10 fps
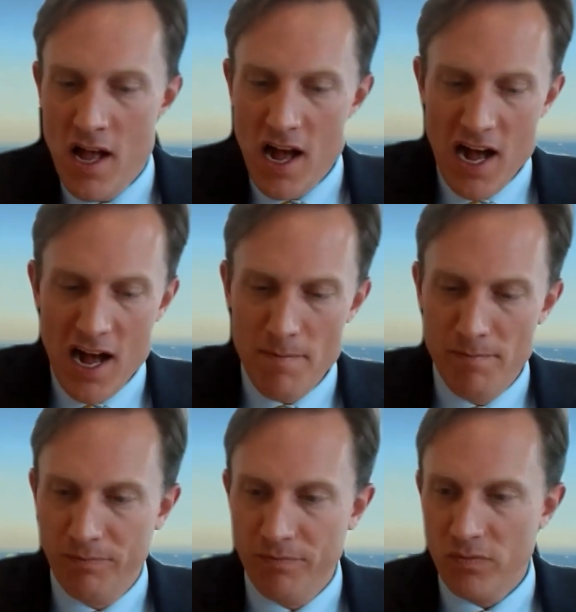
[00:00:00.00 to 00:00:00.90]

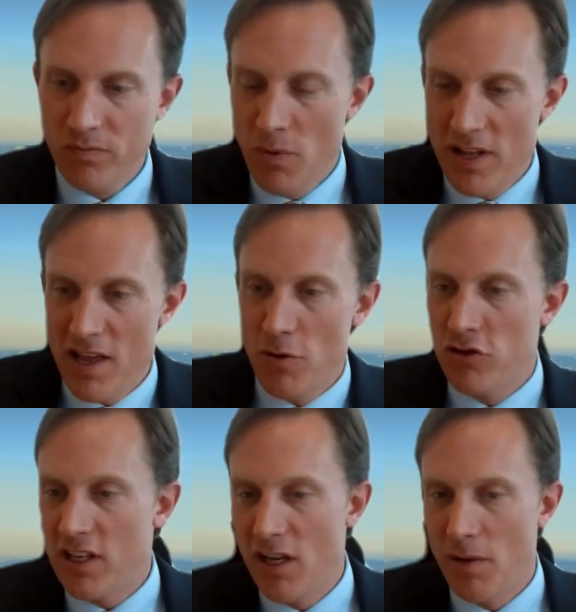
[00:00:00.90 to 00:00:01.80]
When they would
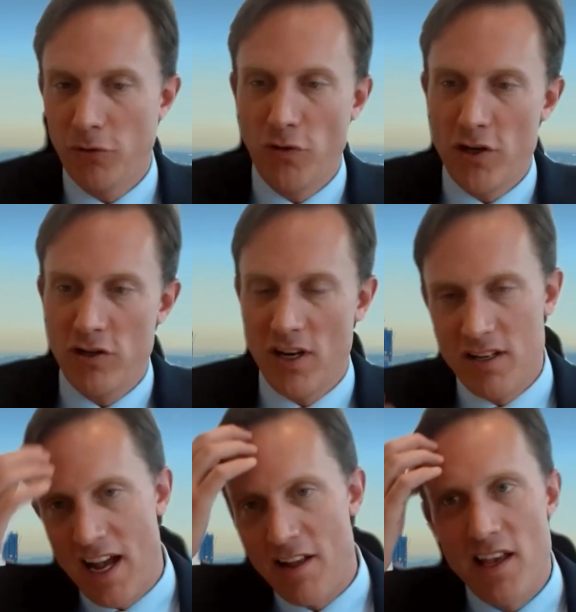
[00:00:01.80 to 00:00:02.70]
set up a structure like
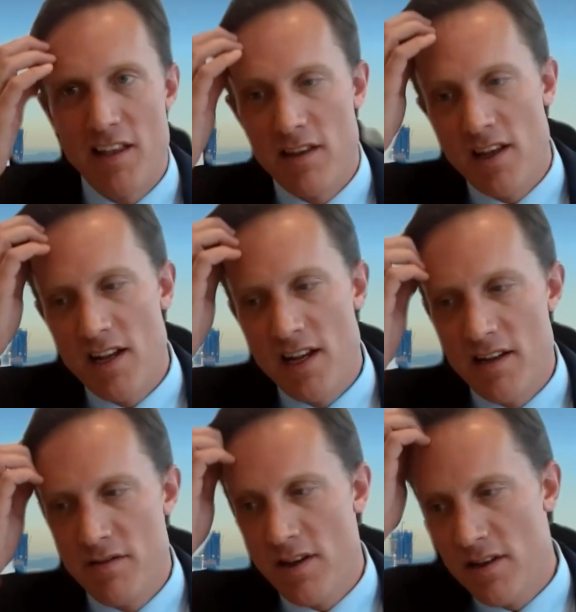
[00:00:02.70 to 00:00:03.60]
that, and
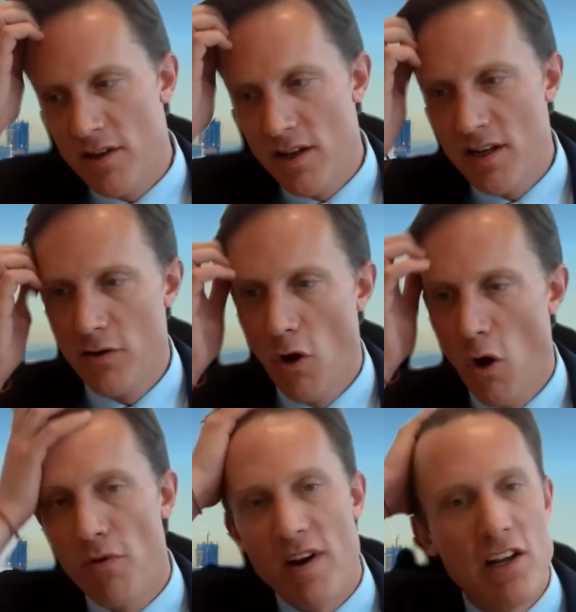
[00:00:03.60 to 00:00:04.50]
the
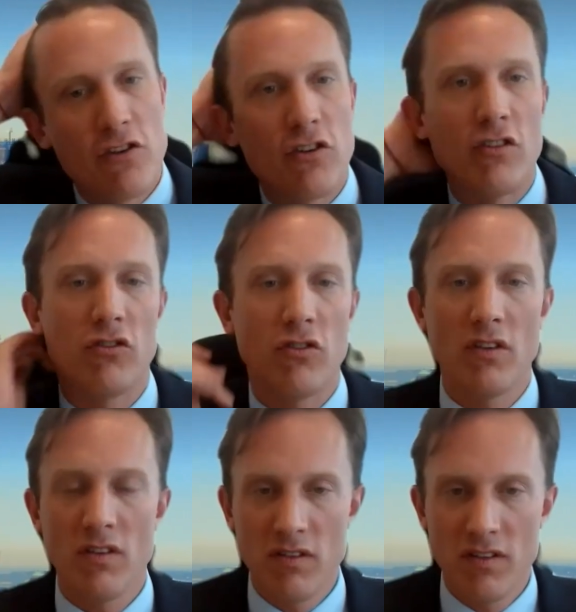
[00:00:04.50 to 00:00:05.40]
operations,
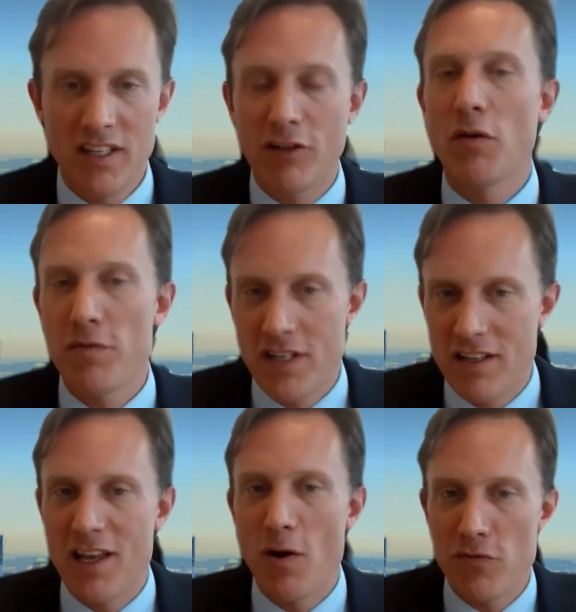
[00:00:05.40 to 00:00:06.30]
that's something that
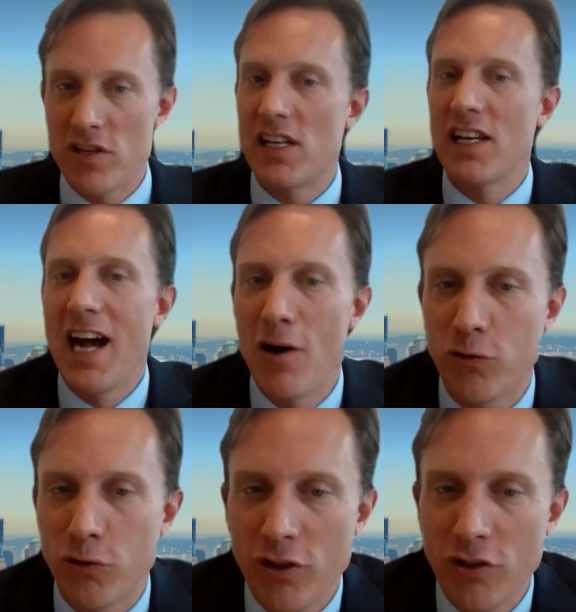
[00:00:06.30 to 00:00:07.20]
they obviously can
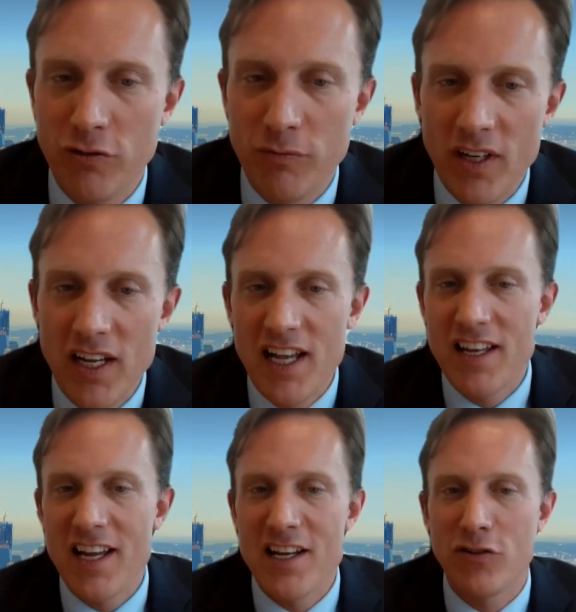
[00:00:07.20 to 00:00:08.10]
outsource, and
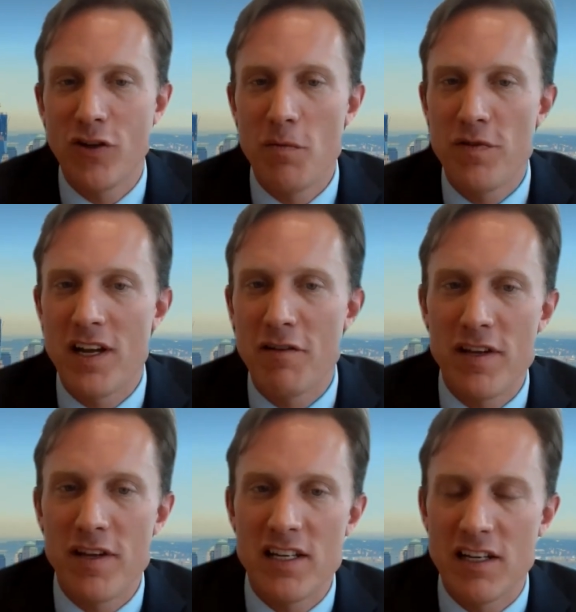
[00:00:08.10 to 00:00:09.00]
that is something I
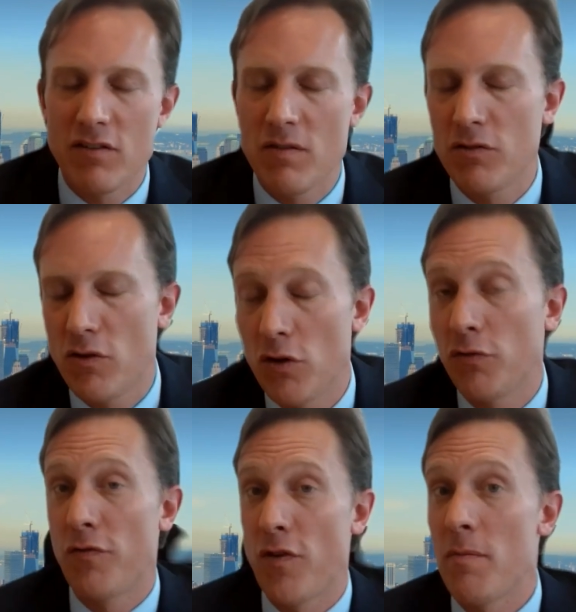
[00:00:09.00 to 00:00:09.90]
think that is good
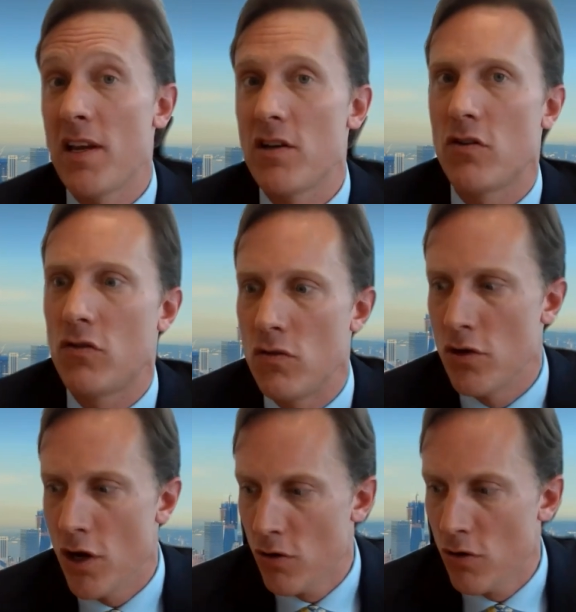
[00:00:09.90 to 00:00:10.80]
for fund managers to
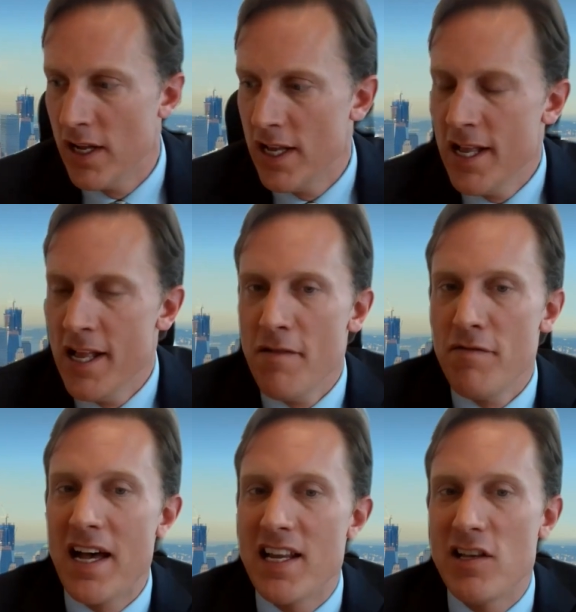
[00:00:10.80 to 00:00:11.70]
know.
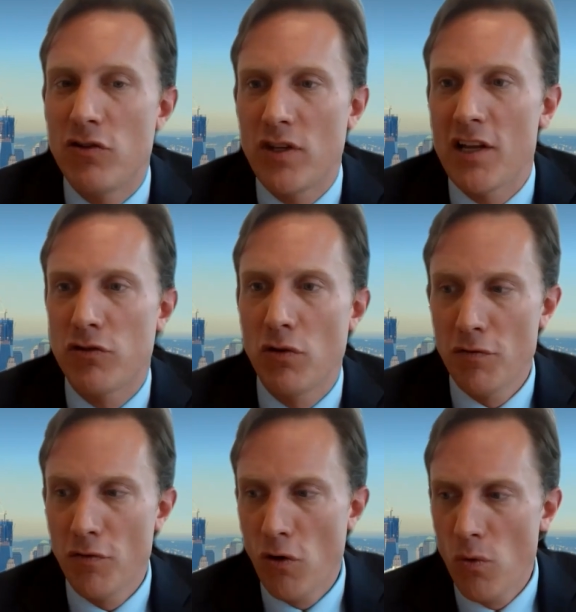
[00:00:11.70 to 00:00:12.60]
That's a
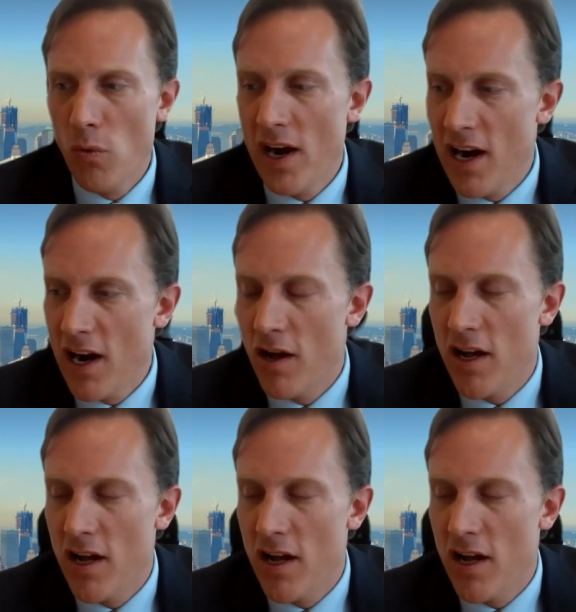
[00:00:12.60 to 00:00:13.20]
role where